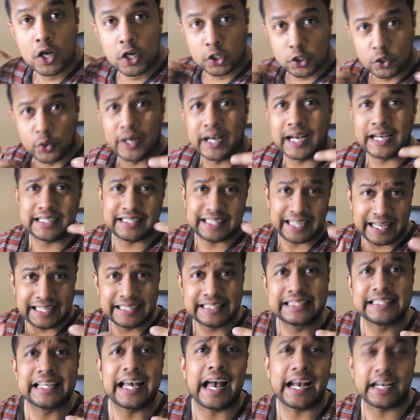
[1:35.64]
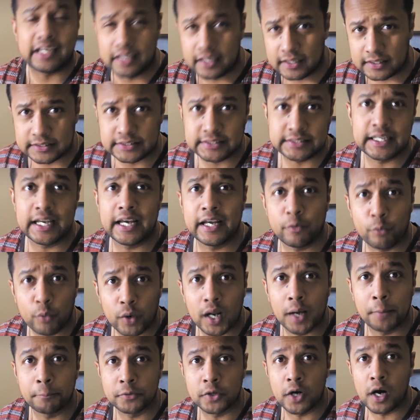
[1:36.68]
so you guys exactly understand what
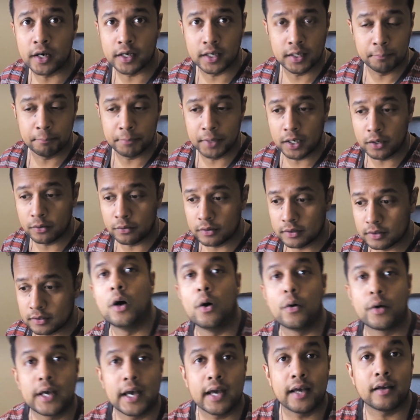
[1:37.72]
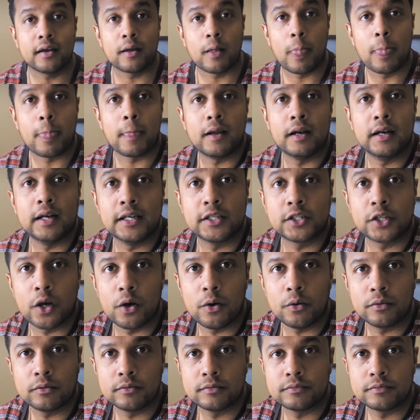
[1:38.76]
I'm talking about. Okay, let's go.